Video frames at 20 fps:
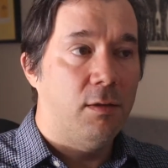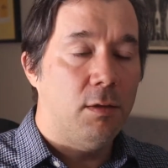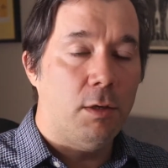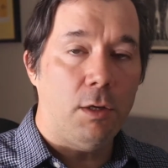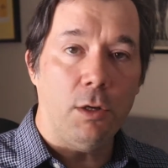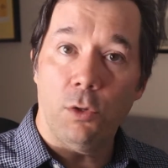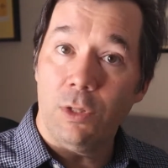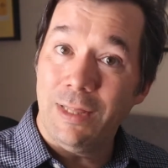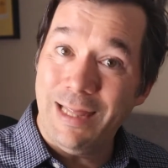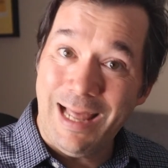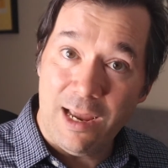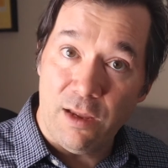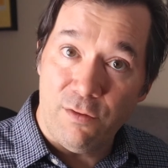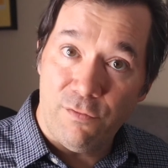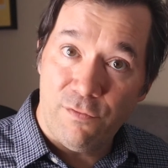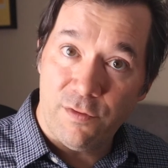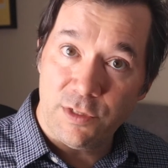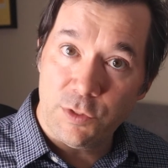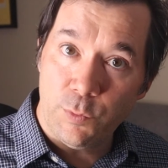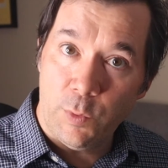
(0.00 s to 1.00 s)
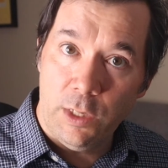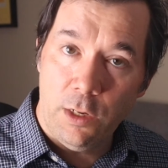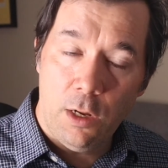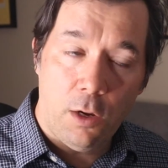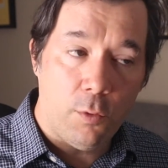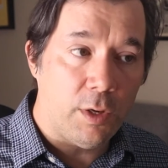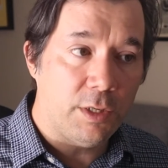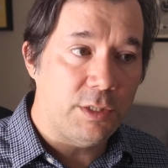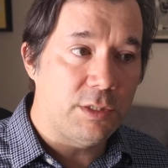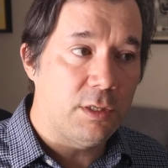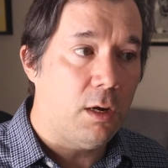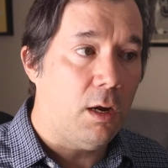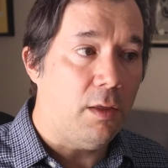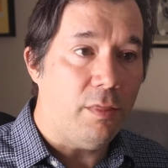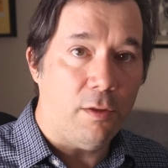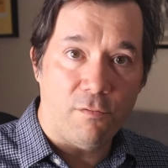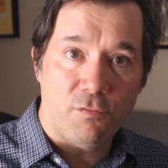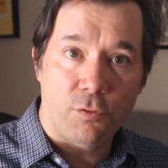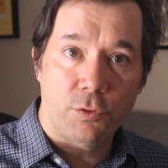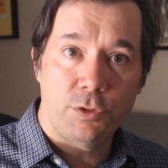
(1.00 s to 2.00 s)
life as we know it,
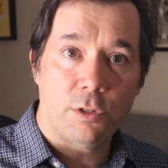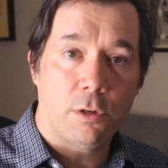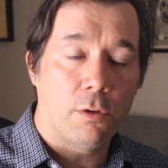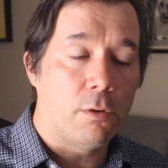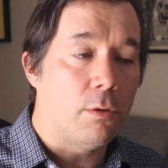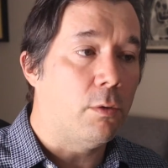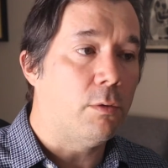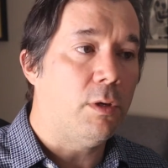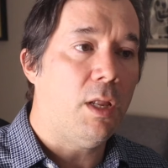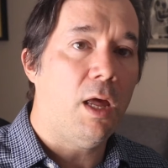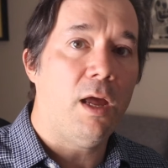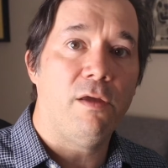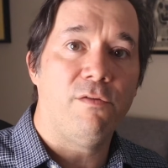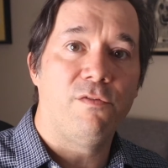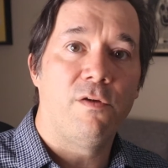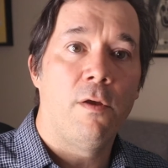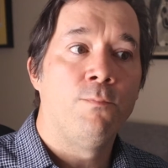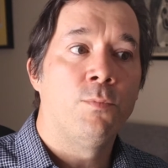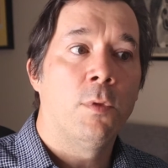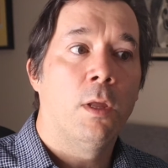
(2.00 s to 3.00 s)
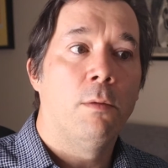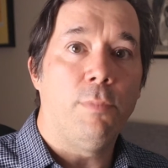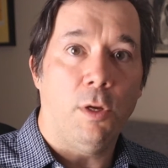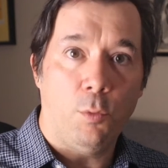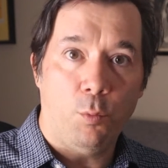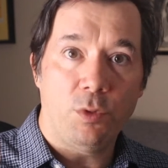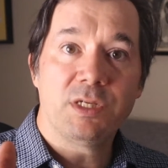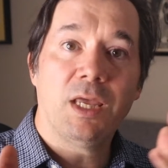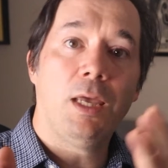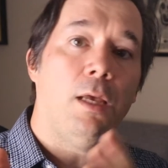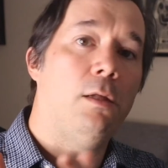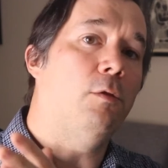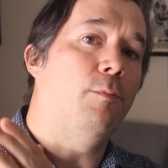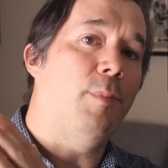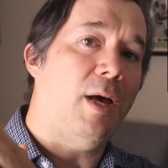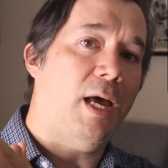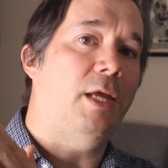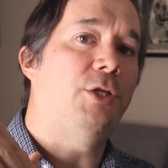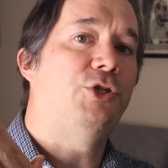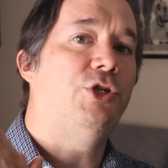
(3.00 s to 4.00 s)
and therefore took her own life, but was killed
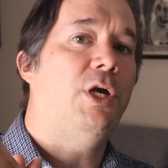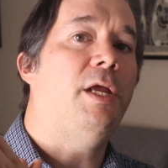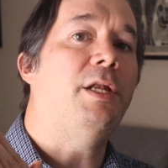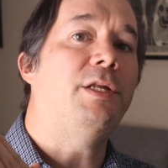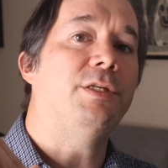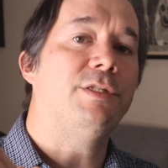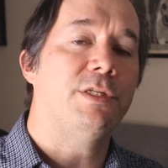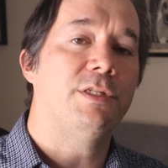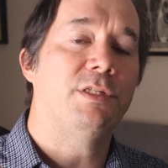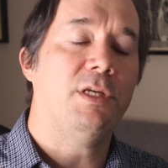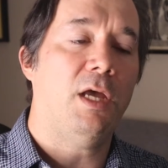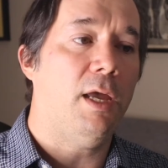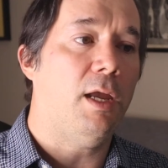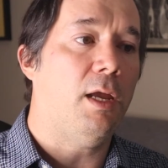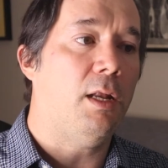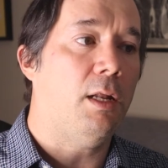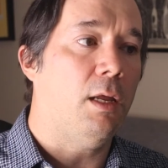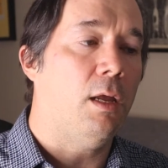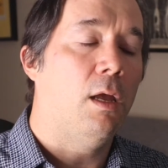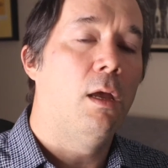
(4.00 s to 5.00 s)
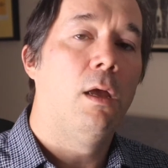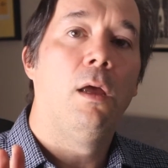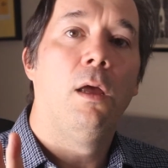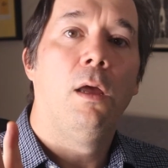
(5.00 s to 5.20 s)
by Chinese society.